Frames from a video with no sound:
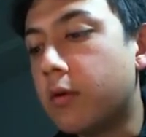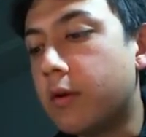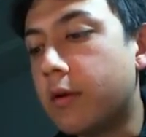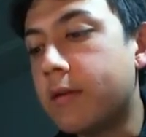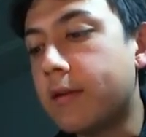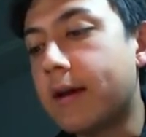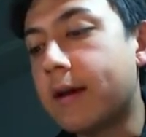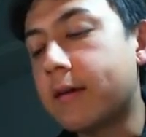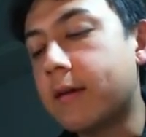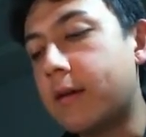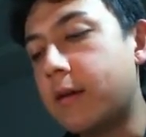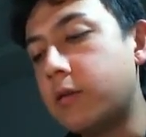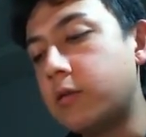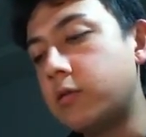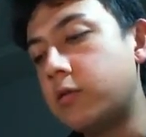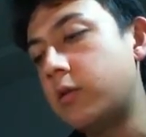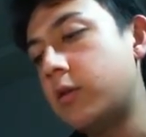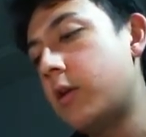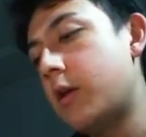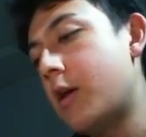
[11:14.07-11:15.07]
in that case.
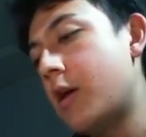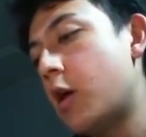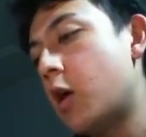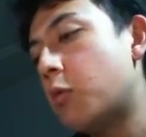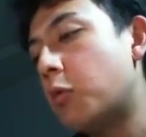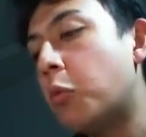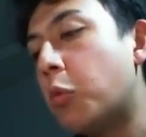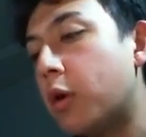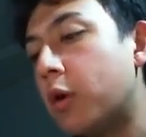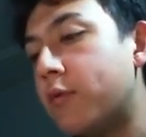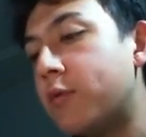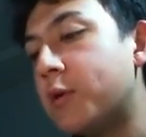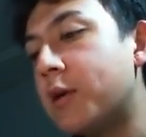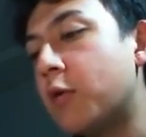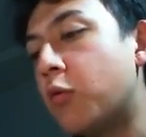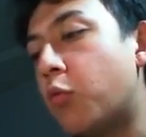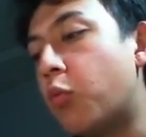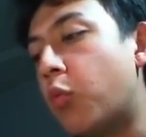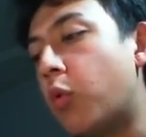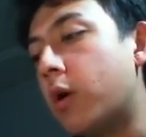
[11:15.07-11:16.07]
Well, what if you get a
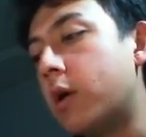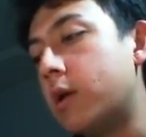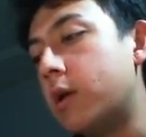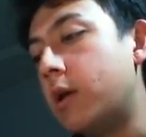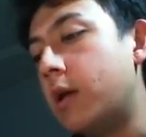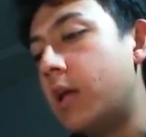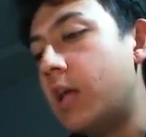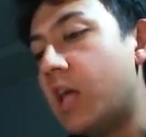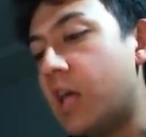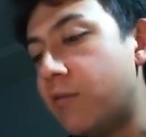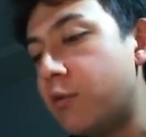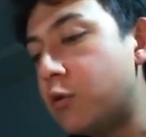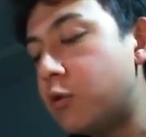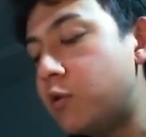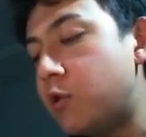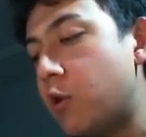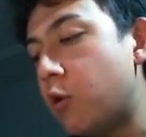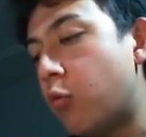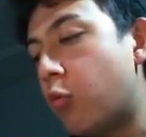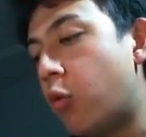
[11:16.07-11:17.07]
1? If you
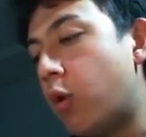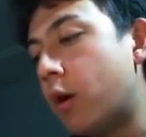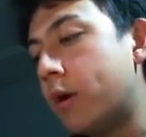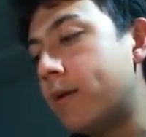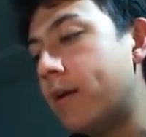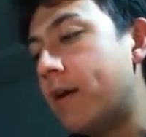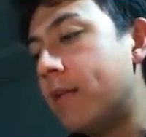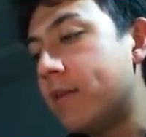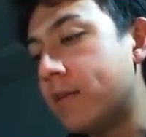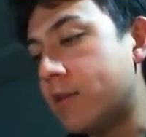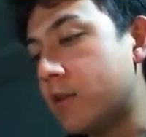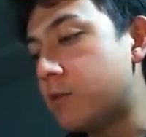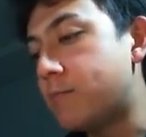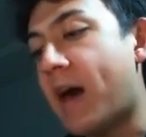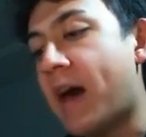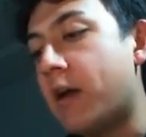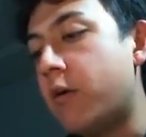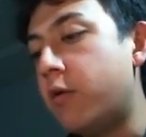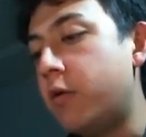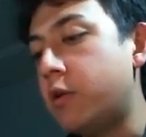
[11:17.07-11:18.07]
see a 1, then this
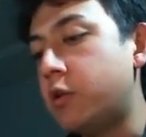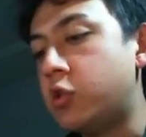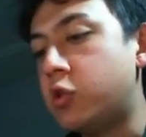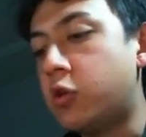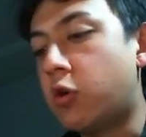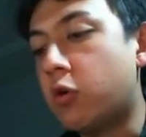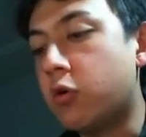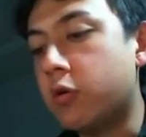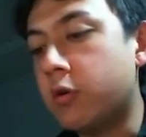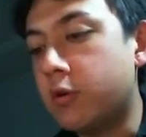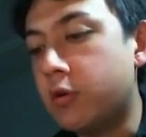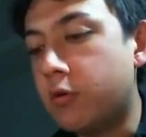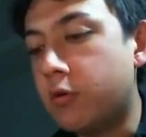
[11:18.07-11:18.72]
pattern has started,